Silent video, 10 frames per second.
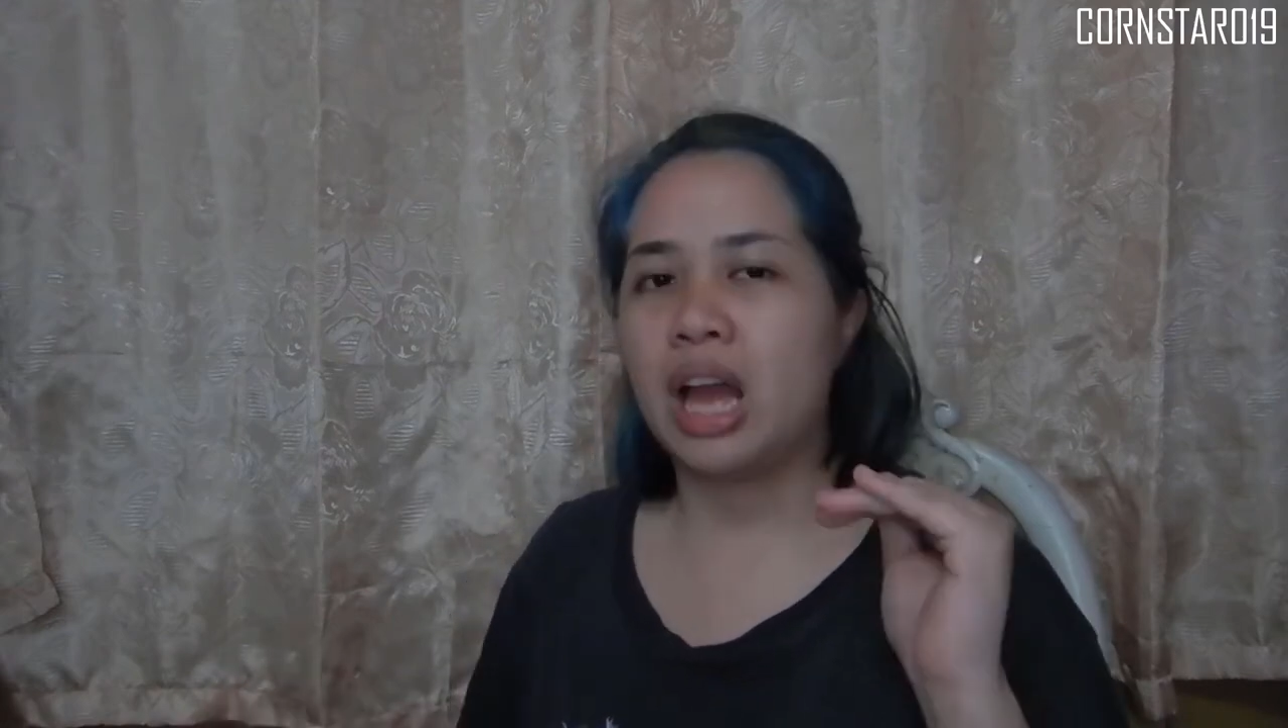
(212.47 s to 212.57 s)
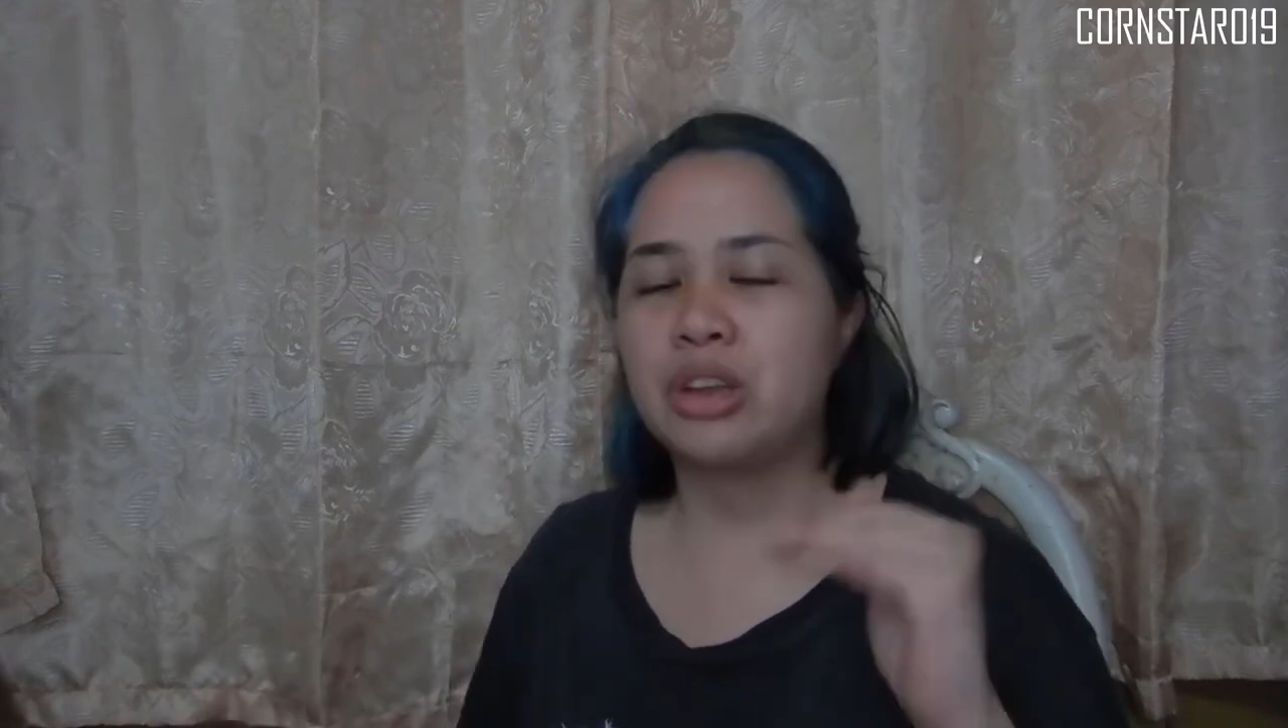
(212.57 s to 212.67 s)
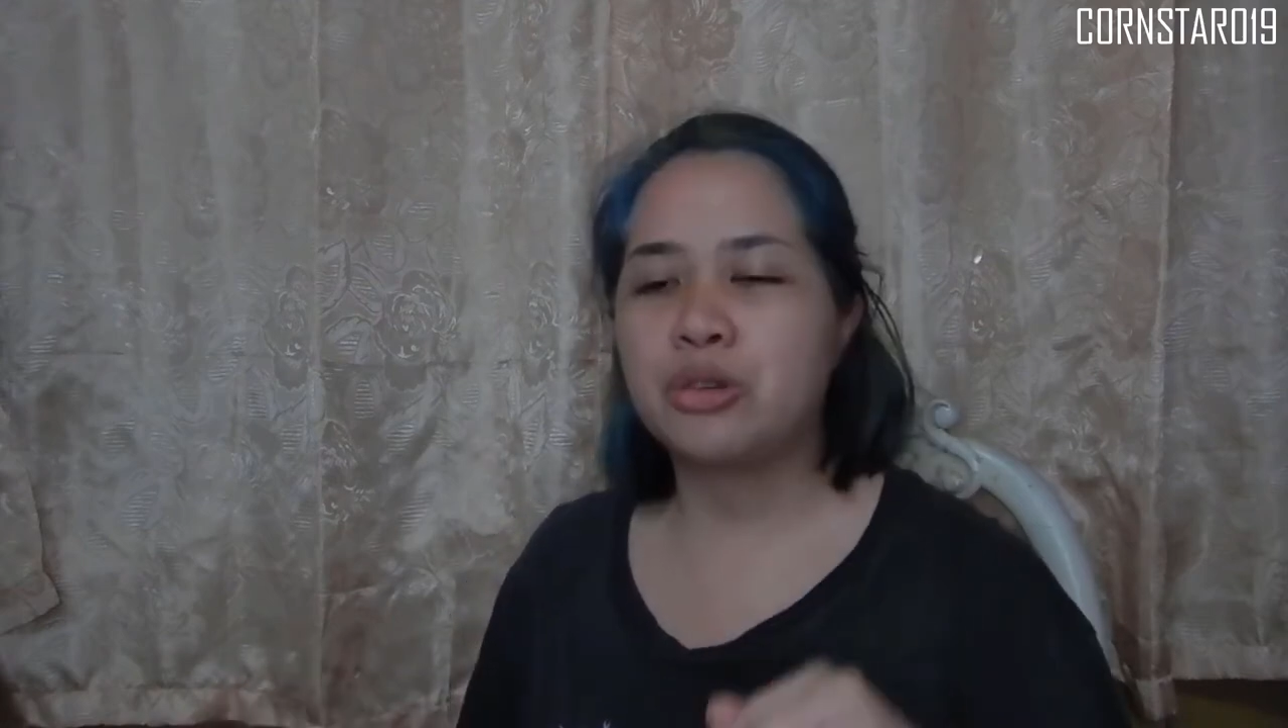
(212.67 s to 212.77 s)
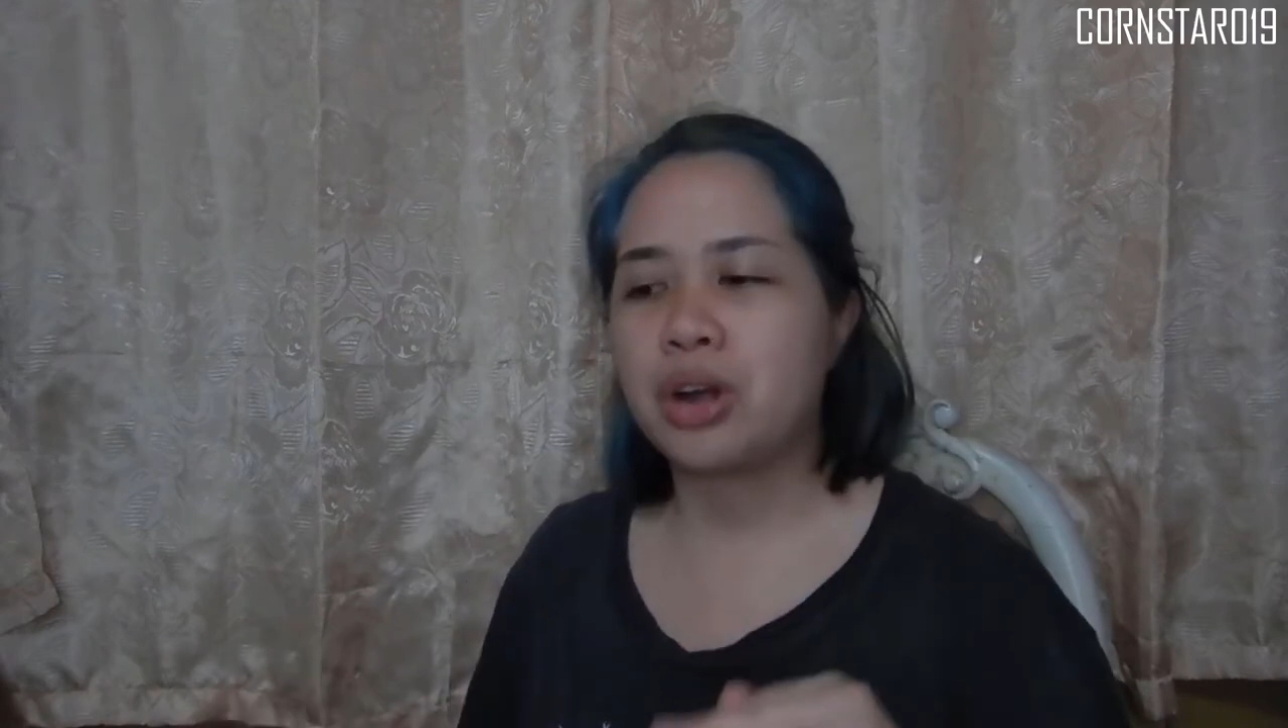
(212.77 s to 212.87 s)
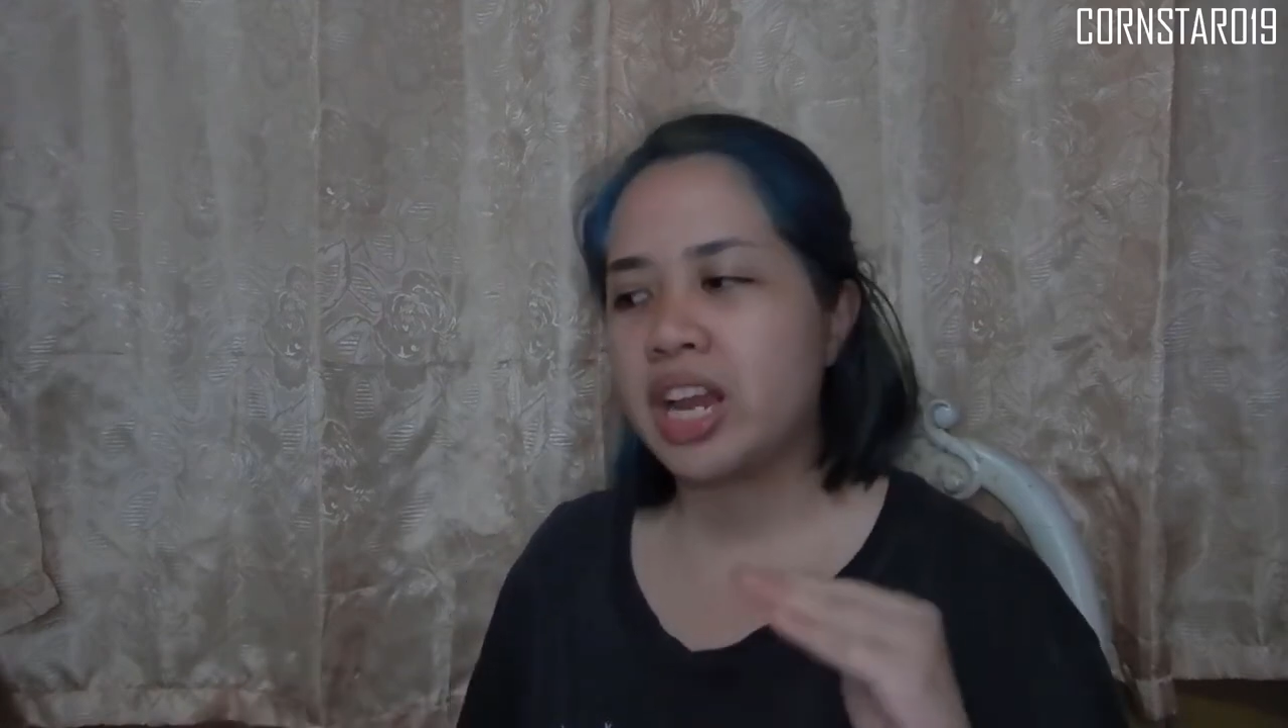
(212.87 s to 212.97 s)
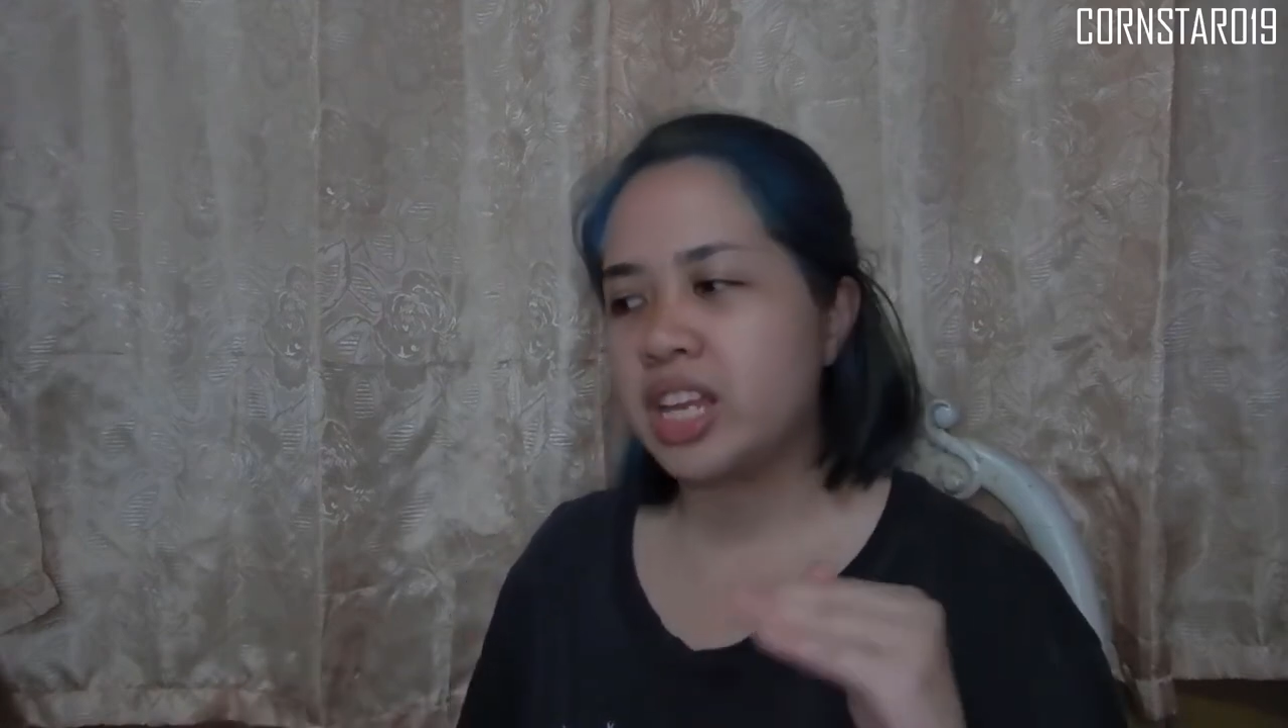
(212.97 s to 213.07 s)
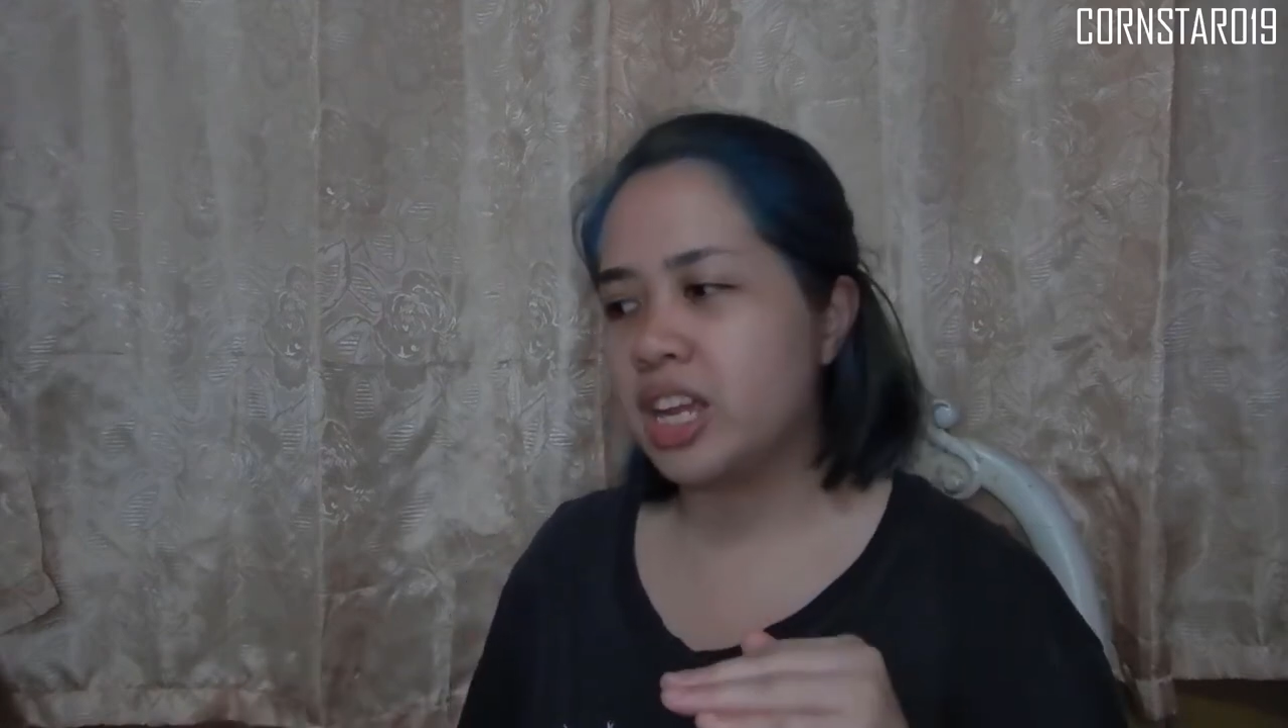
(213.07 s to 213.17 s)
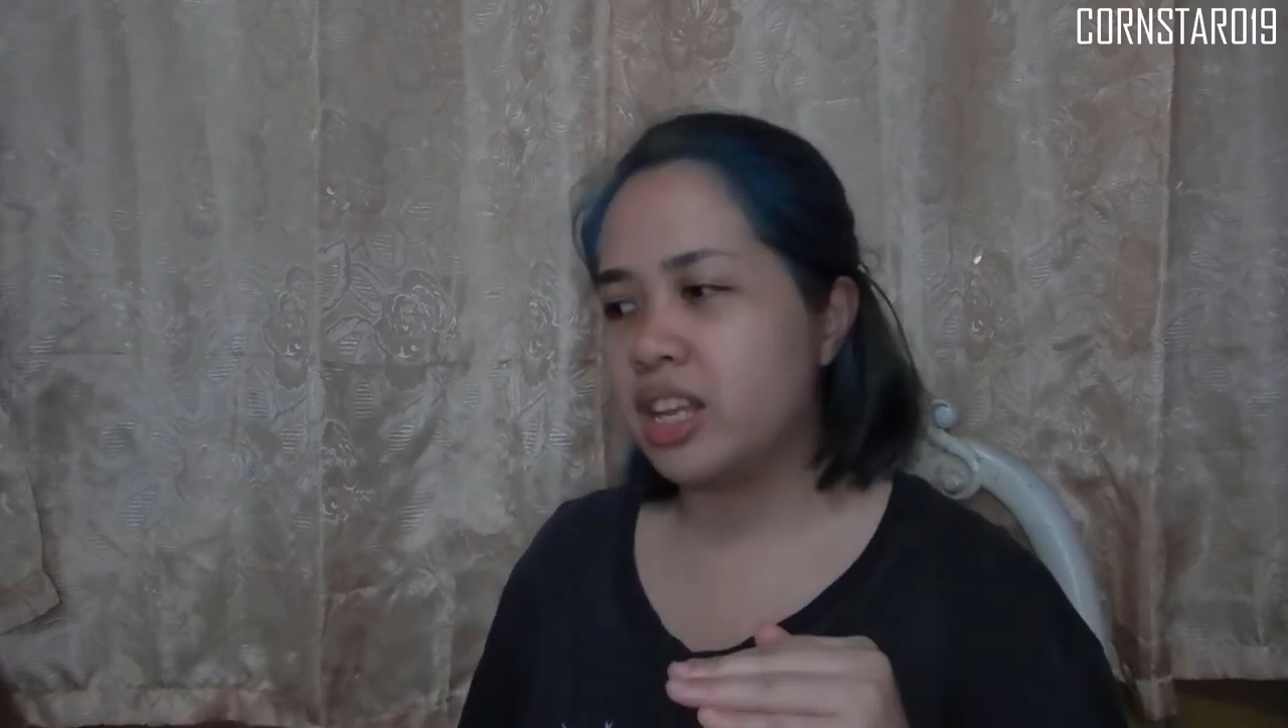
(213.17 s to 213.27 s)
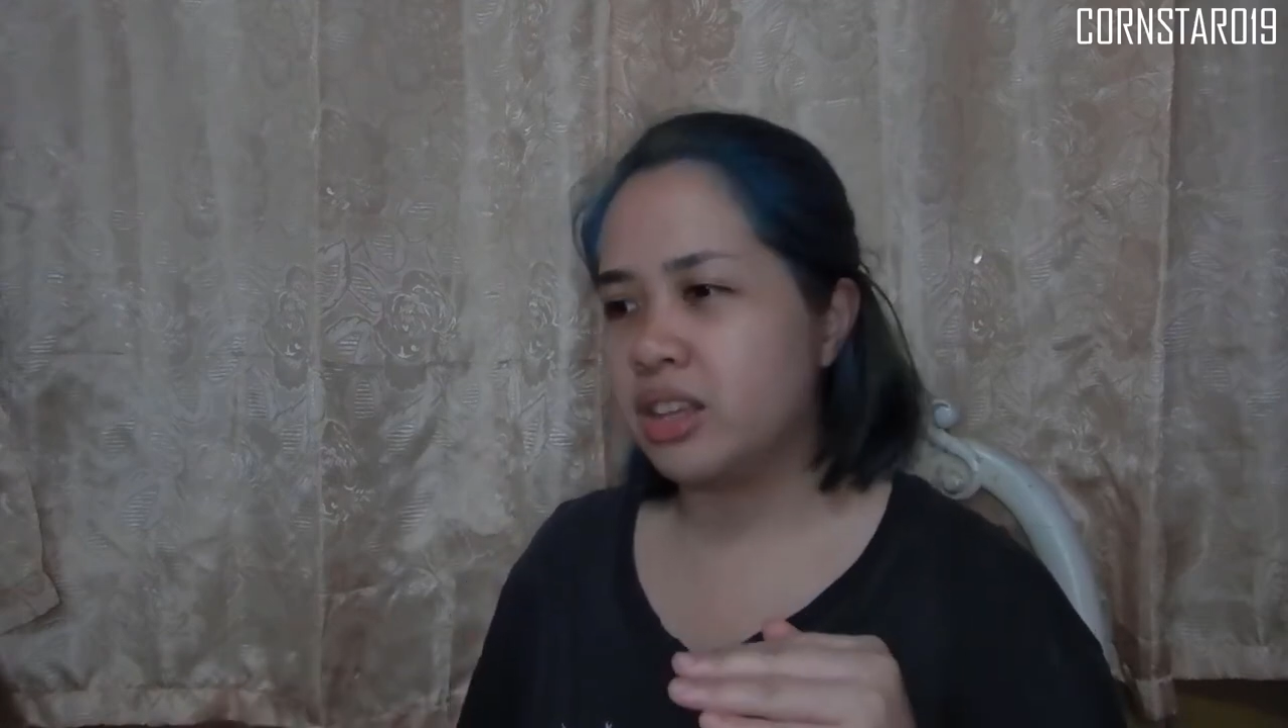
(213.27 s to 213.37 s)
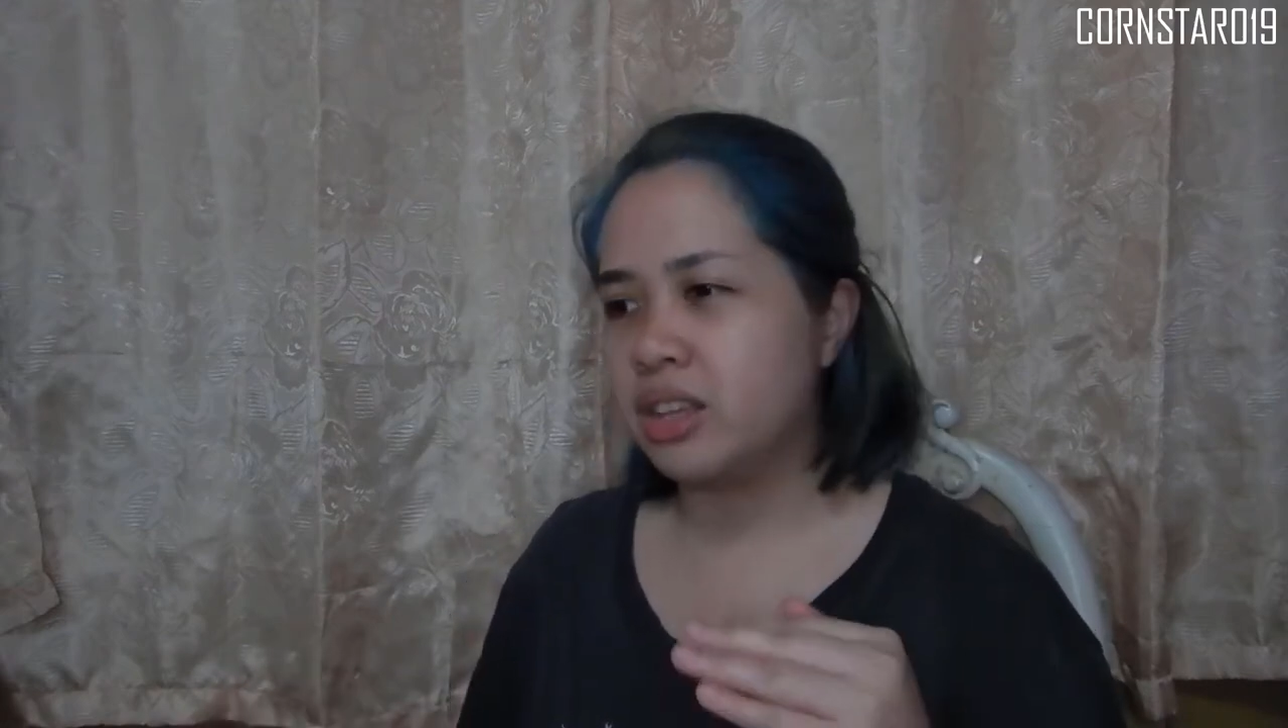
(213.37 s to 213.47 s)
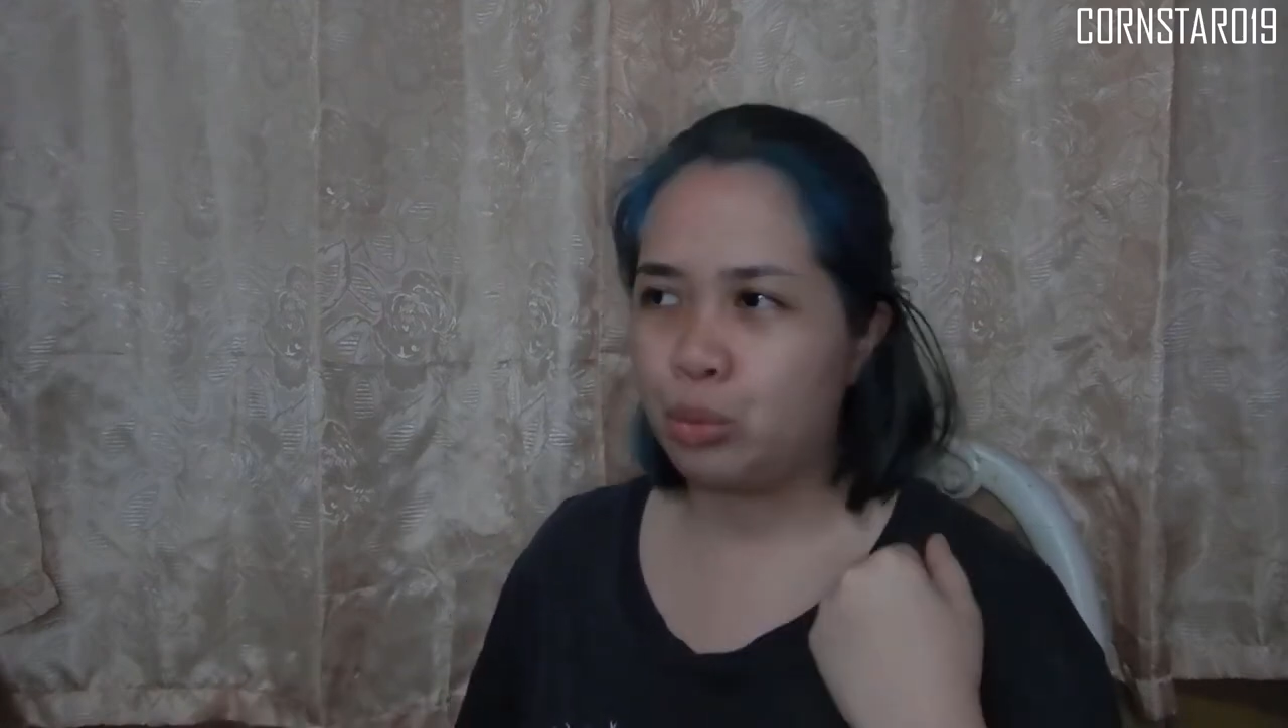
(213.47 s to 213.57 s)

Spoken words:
I tried it